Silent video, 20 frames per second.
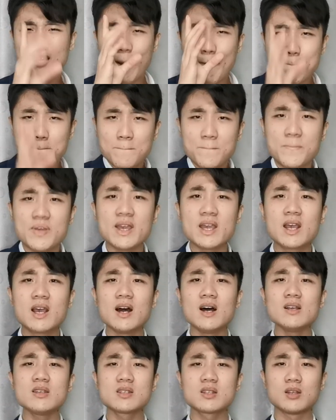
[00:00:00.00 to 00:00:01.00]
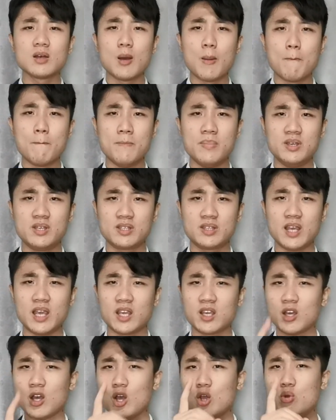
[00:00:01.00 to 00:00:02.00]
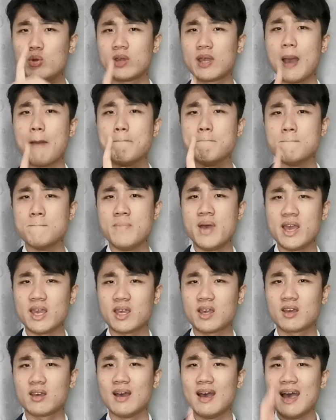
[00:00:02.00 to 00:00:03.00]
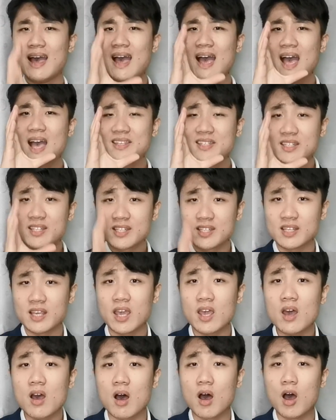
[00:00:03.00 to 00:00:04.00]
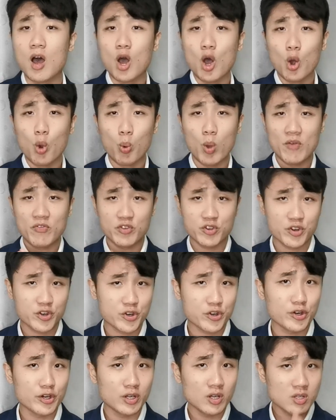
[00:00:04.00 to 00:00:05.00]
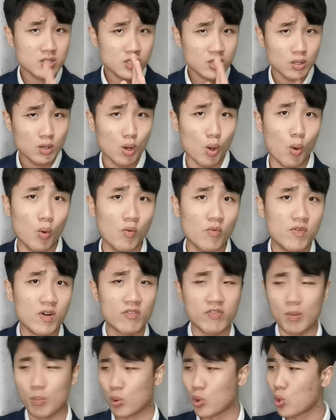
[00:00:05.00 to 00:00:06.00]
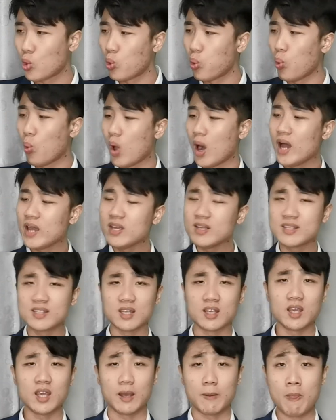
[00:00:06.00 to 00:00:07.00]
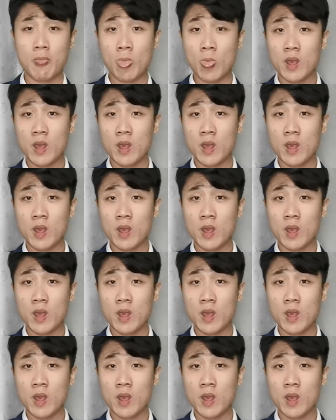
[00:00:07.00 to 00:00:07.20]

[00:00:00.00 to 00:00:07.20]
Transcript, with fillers: The biggest mistake you can make as a singer who have crossed over from choir singing